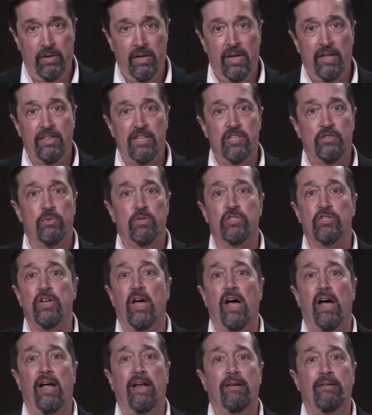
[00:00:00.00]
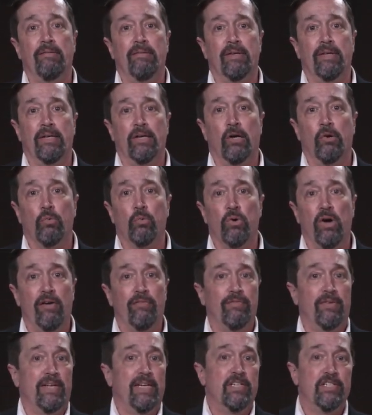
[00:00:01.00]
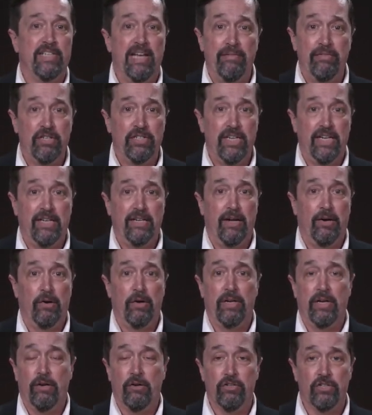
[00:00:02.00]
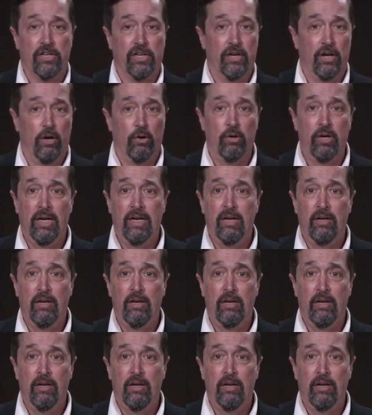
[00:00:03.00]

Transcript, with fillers: this was done, you know, roughly 1700 years ago.